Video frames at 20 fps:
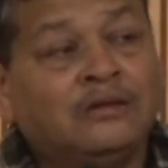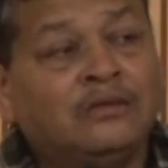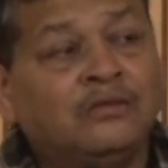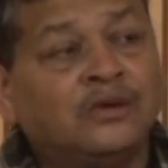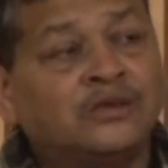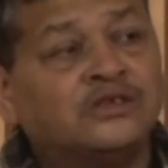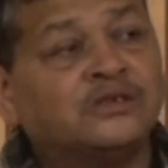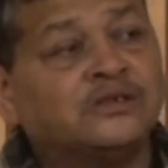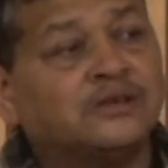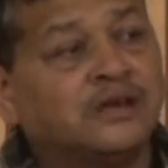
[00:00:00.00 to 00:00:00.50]

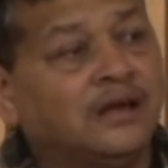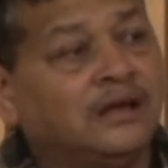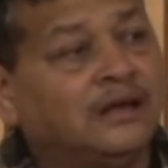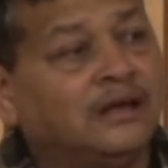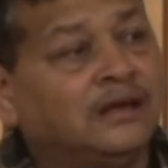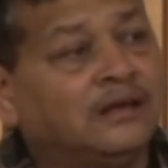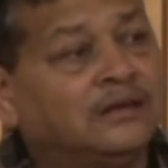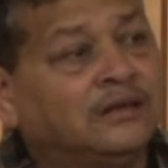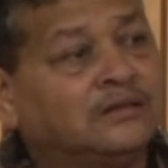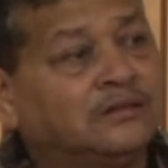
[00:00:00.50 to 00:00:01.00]
which is
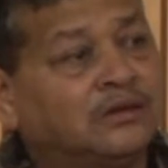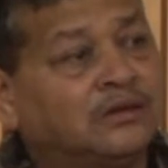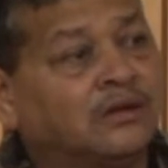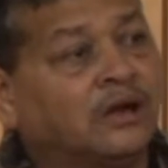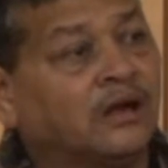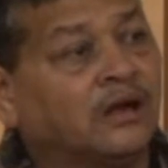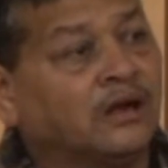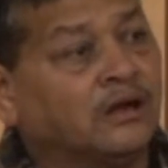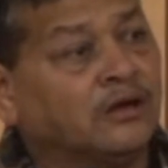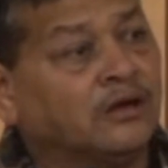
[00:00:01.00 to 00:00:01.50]
really
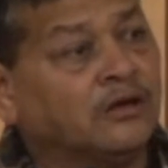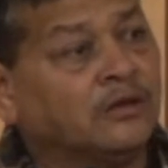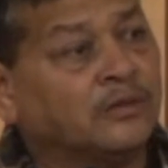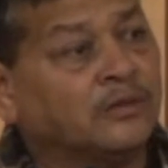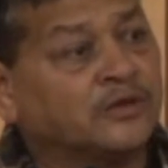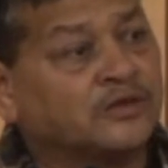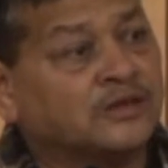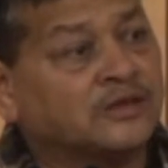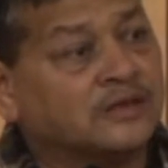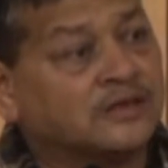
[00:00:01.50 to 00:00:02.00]
looking at
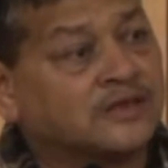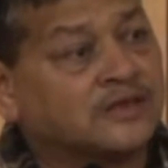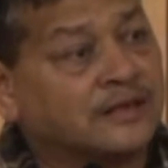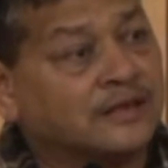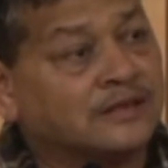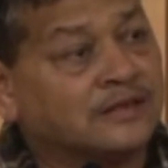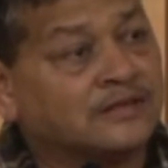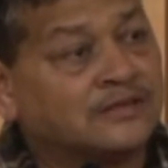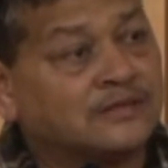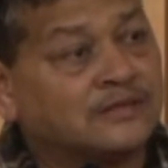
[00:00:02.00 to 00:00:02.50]
interpersonal
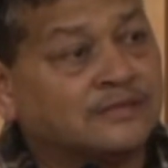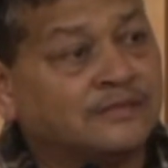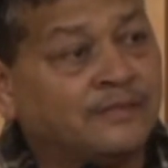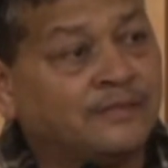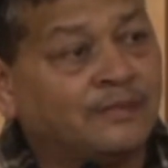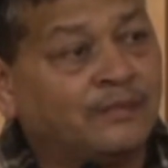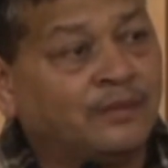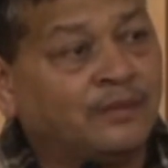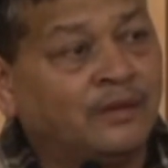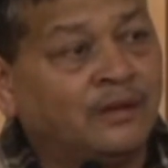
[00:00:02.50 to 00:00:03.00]
skills.
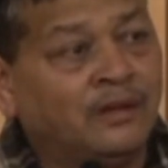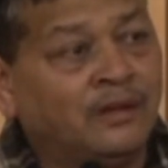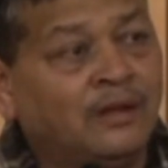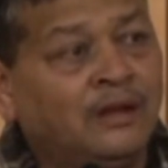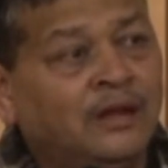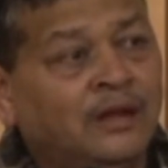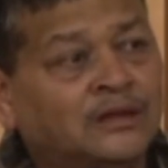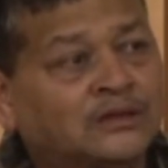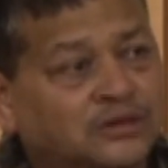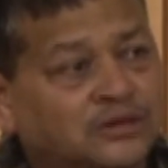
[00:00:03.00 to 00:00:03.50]

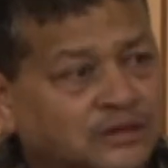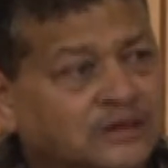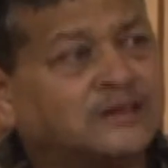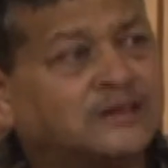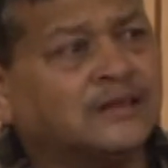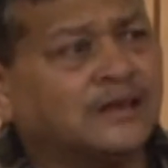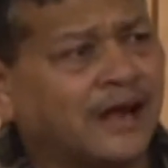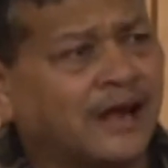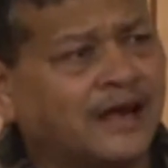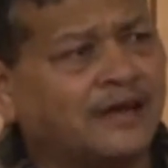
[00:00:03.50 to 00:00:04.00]
So
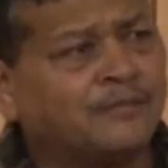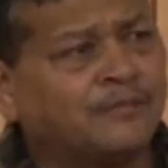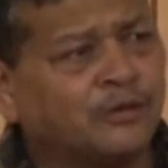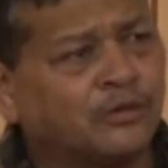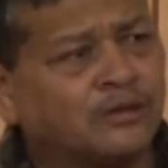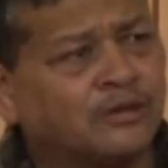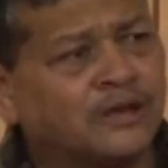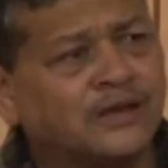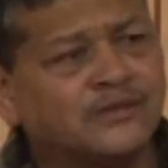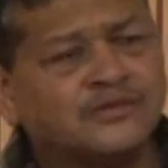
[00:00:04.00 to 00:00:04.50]
these are the kind of
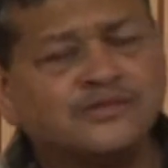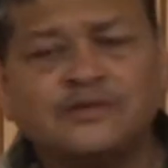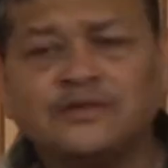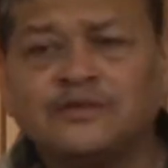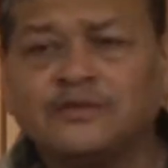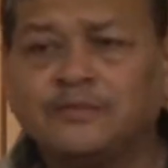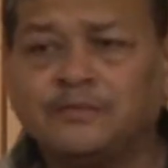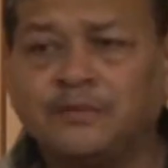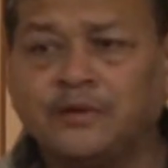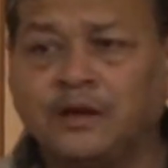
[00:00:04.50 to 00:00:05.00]
programs which
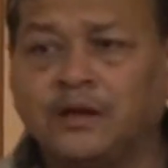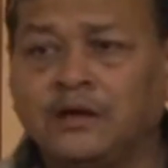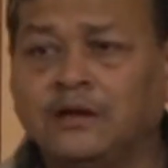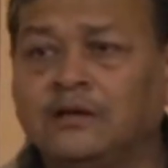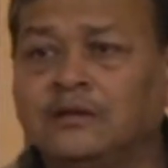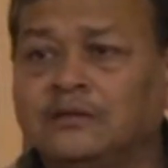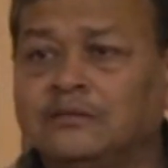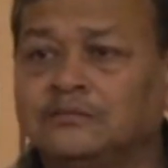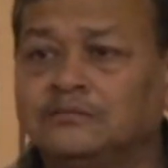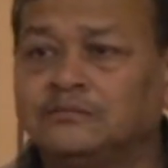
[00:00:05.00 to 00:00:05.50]
were
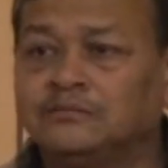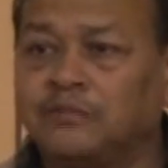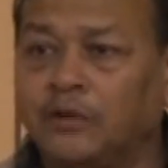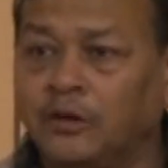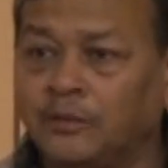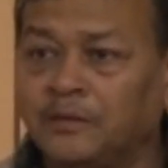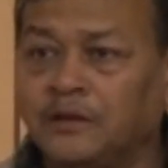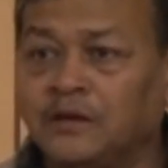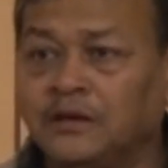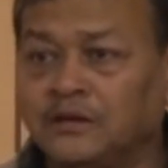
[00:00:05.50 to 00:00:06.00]
pretty
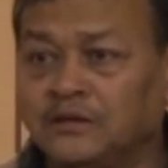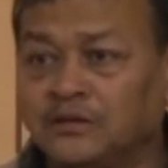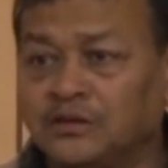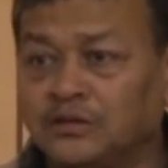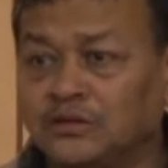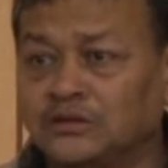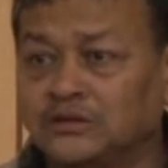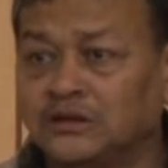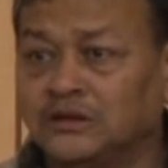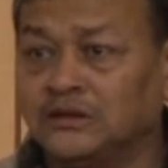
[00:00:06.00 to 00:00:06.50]
popular in
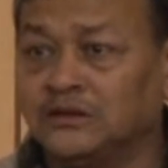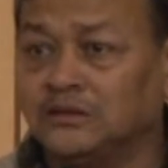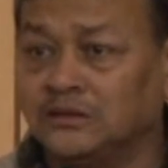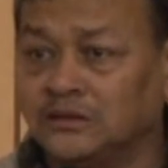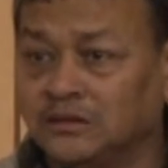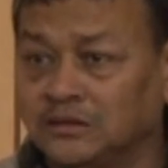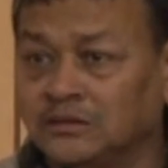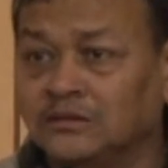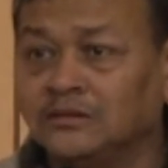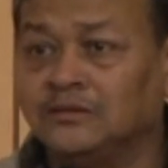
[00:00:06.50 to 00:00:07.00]
those days in
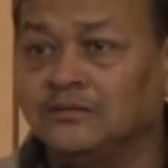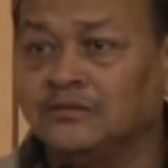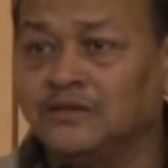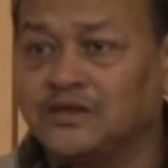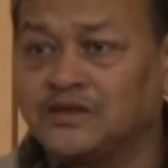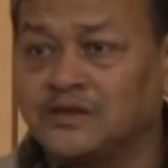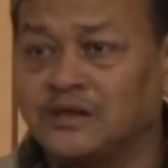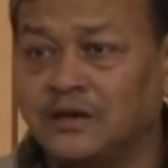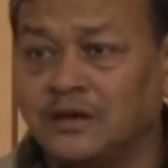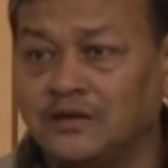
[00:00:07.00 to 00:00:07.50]
the
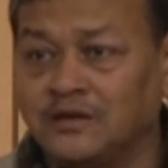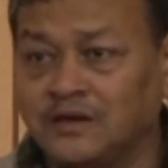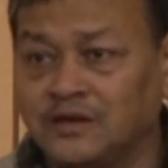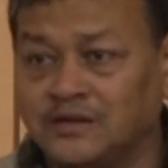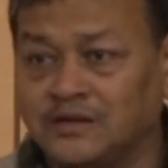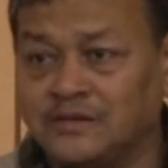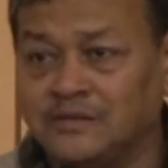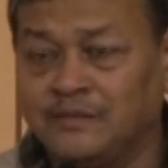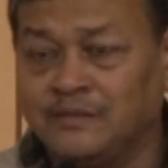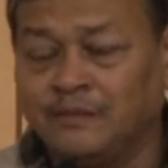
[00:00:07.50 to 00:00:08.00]
Western
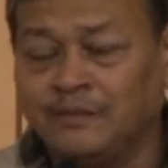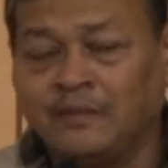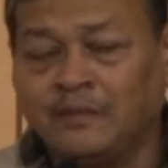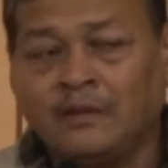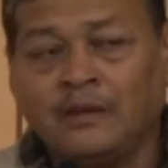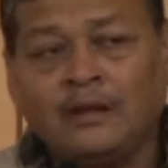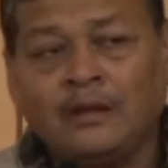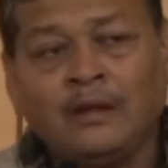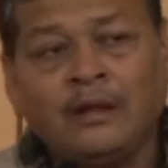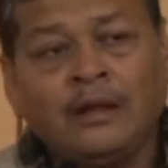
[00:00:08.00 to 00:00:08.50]
countries.
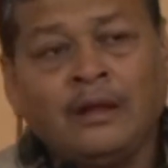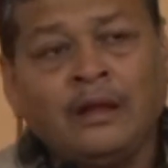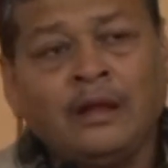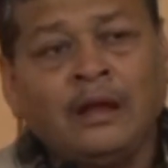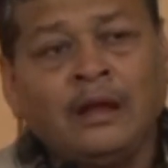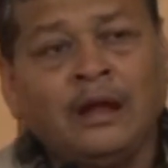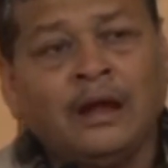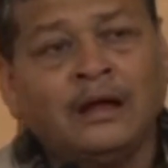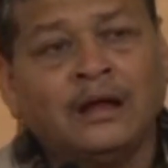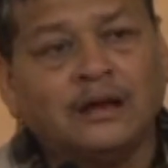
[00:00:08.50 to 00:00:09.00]

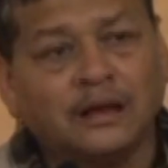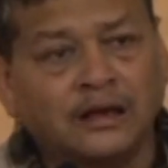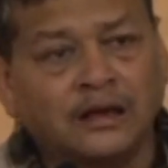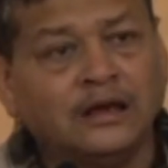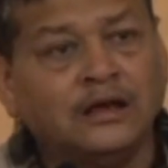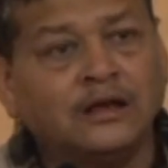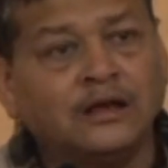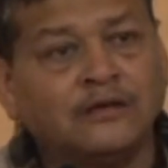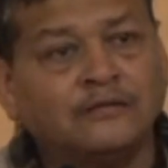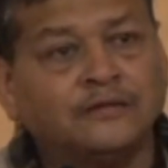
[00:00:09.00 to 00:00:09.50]
And
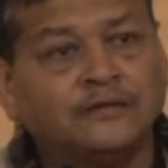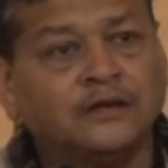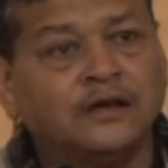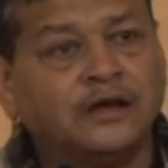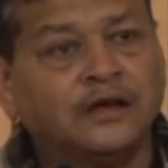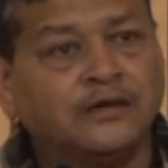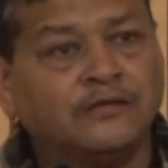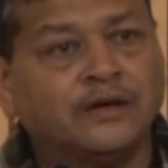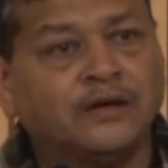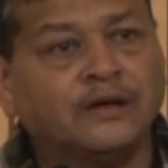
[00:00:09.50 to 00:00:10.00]
luckily enough, in
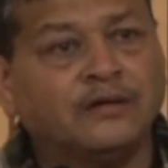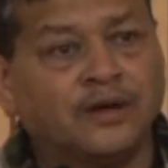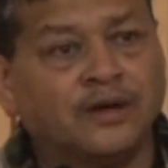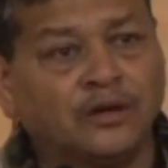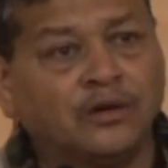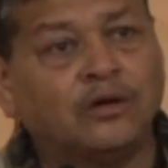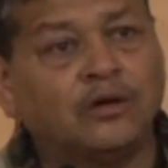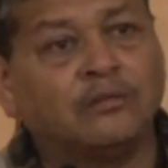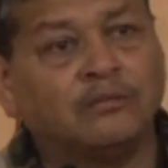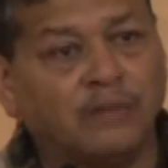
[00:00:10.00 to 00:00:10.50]
'85,
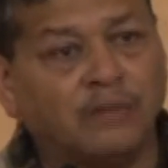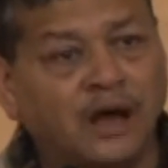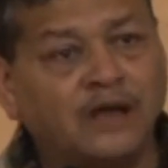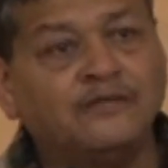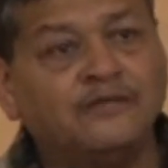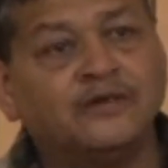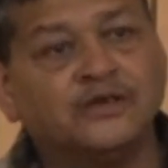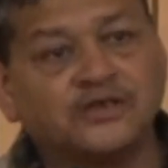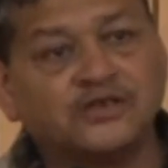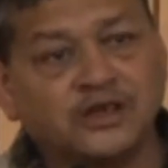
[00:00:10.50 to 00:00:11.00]
I got
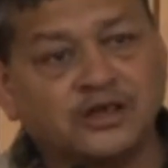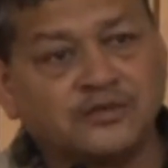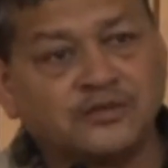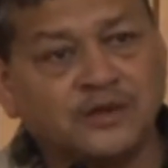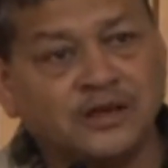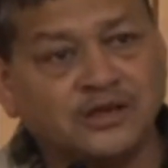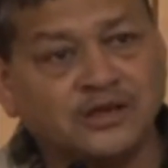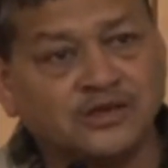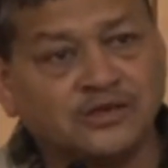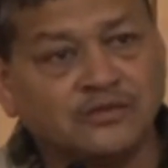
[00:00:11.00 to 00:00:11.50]
my first
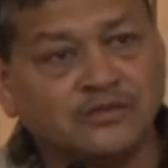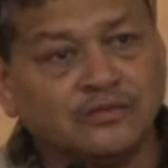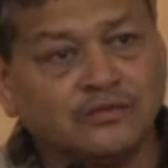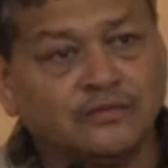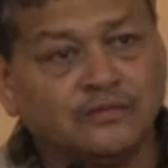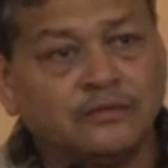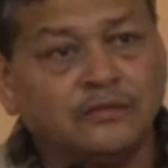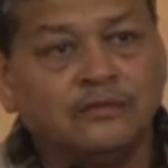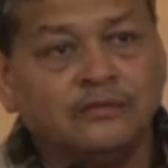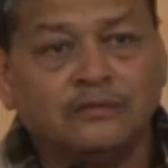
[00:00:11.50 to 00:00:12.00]
experience of
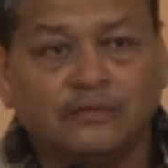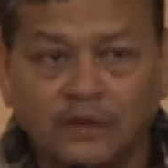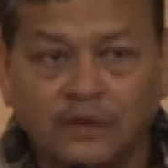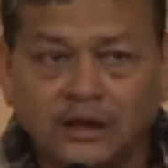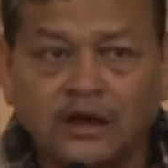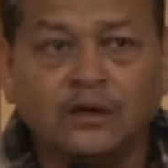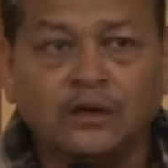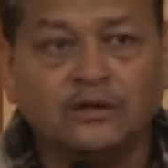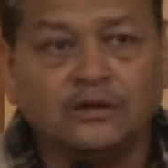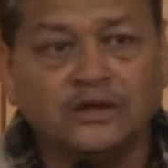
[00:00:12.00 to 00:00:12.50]

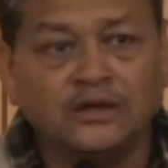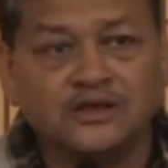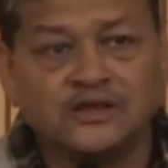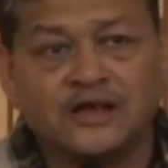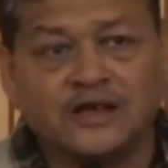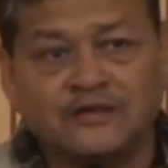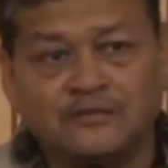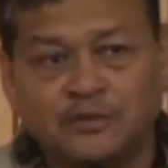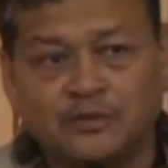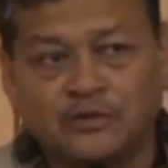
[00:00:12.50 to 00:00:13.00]
working on these
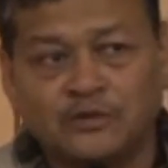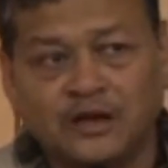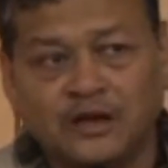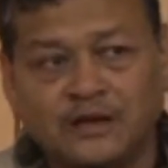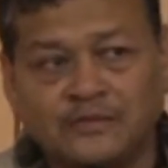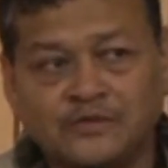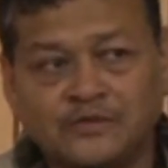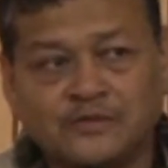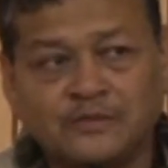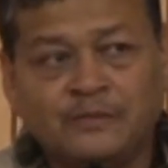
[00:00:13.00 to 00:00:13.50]
kind of
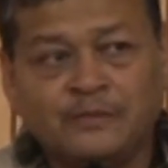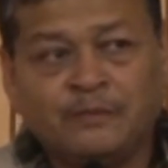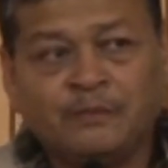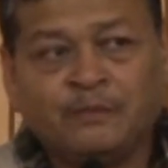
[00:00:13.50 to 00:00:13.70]
programs.